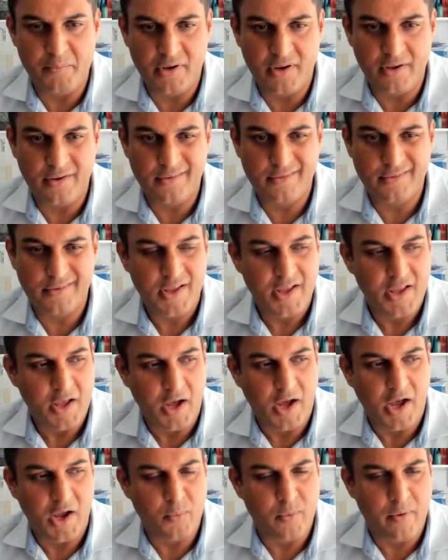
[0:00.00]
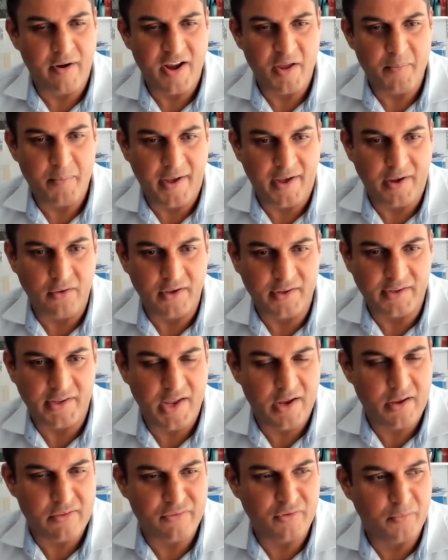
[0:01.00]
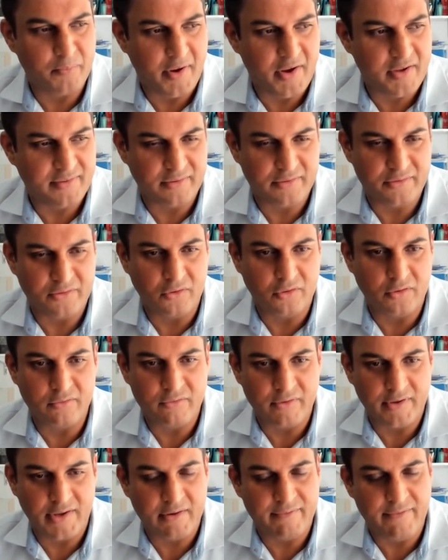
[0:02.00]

balloons, I worry about acute thrombosis or